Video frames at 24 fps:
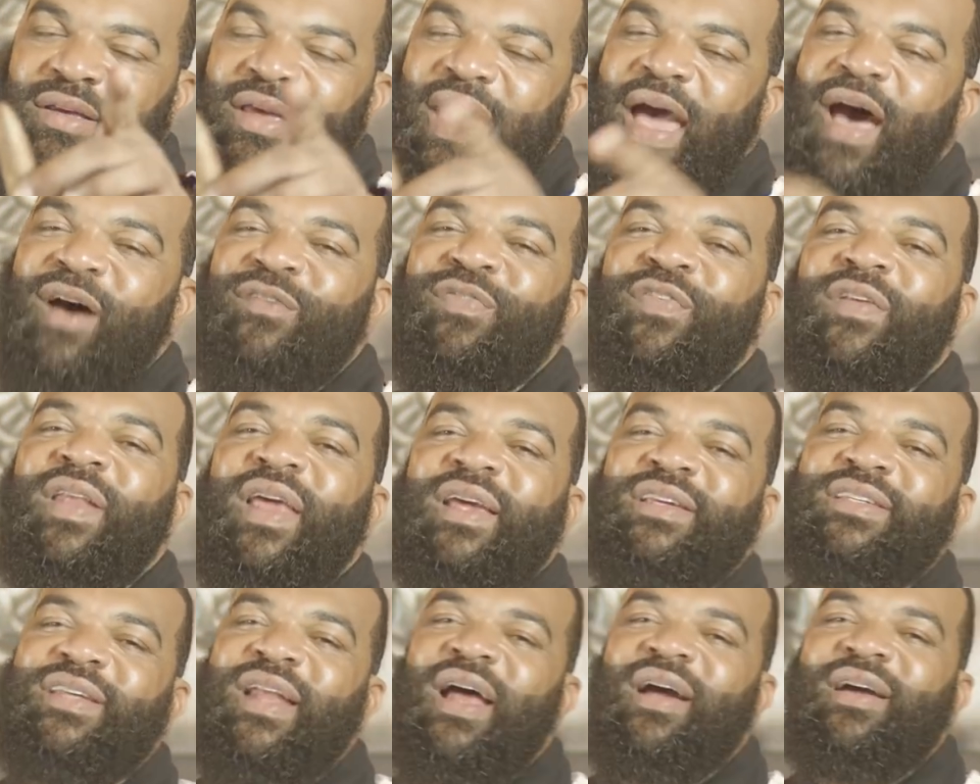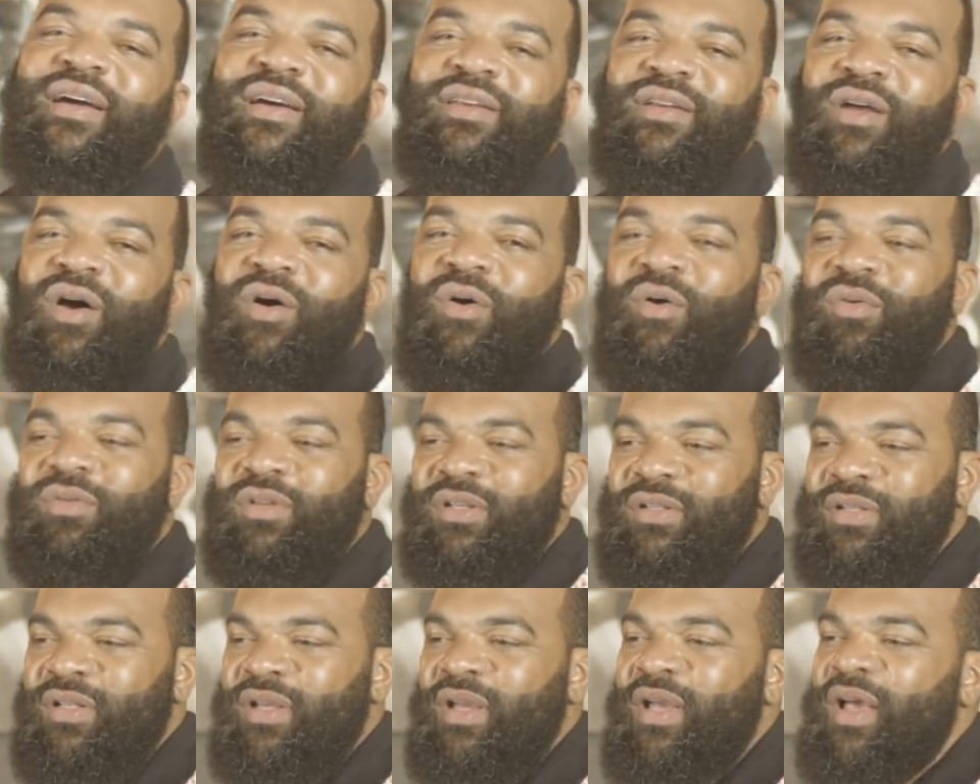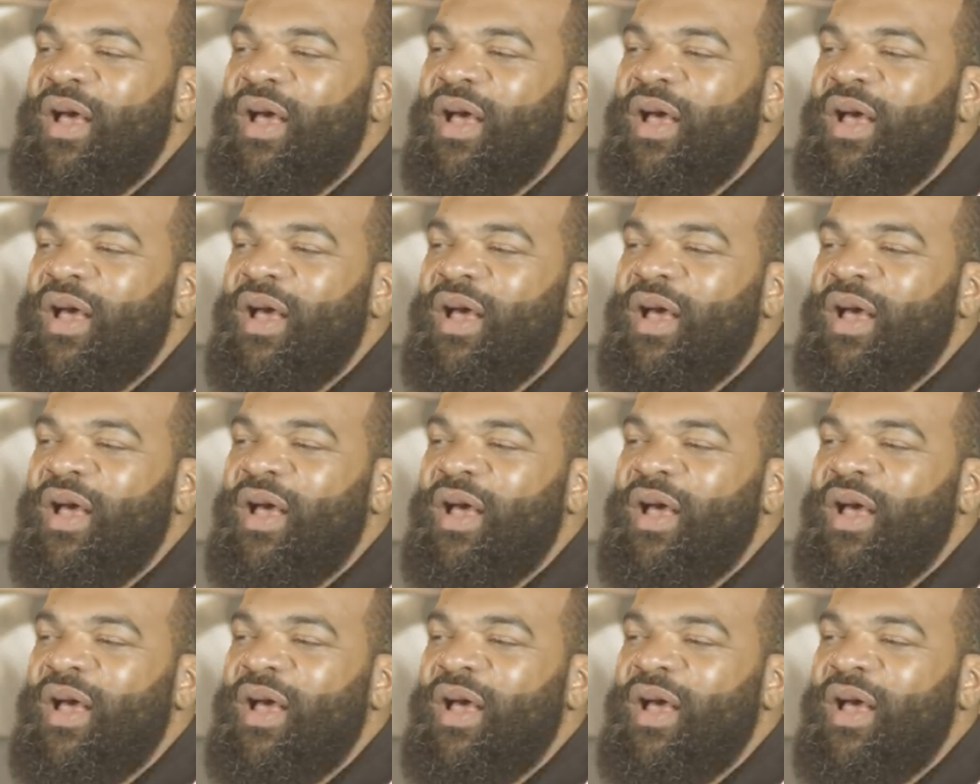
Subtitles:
Alpha Nation, I couldn't hold it.